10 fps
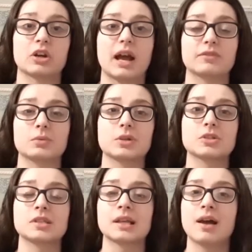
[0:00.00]

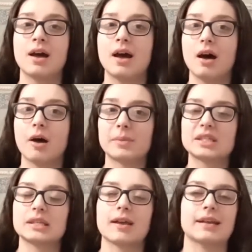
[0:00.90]
afterwards.
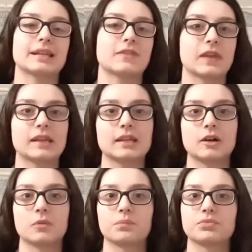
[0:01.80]
It's not anything, you
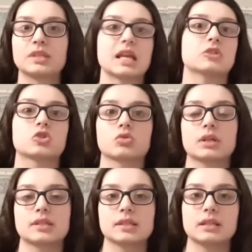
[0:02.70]
know,
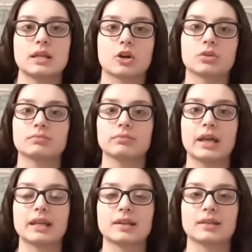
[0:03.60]
dangerously,
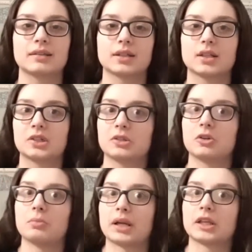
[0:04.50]
like,
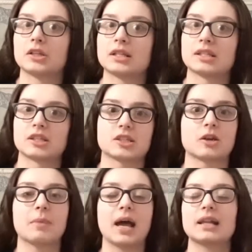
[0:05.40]
oh my goodness, it's
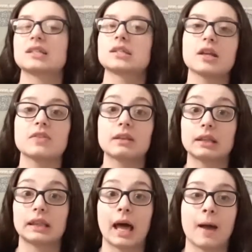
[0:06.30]
so bad. It's nothing
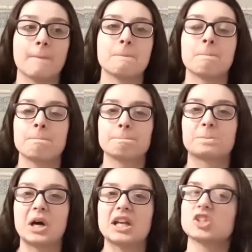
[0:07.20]
like that,
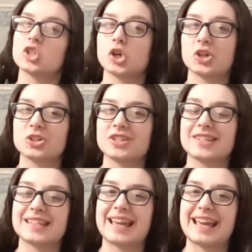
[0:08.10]
but it just
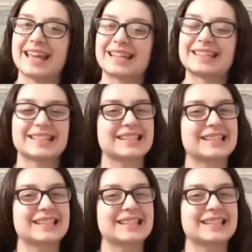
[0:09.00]
hurts, and